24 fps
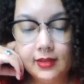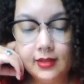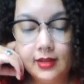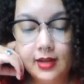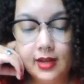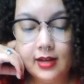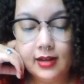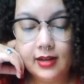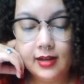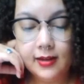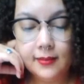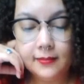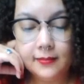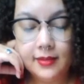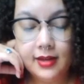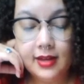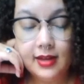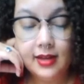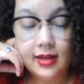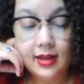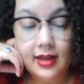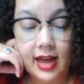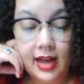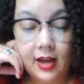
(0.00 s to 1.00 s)
Um,
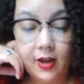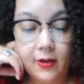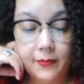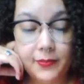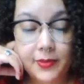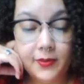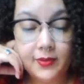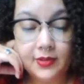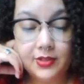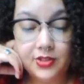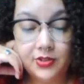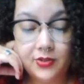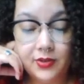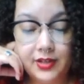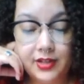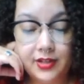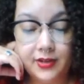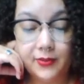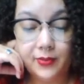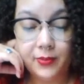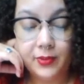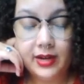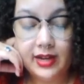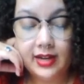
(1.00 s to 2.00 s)
I hope you enjoy
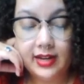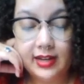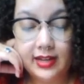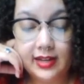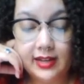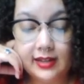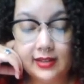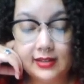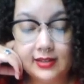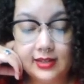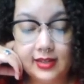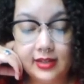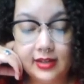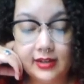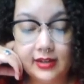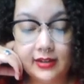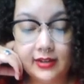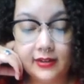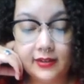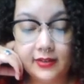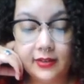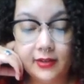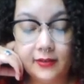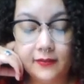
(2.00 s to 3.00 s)
your readings.
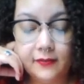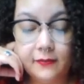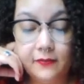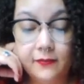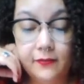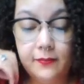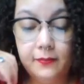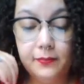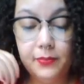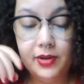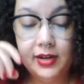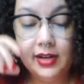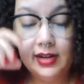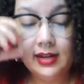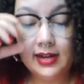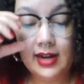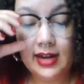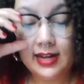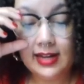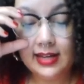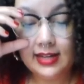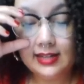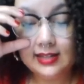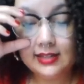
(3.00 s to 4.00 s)
They're they're pretty
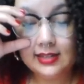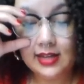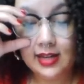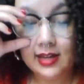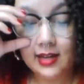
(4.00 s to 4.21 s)
nice.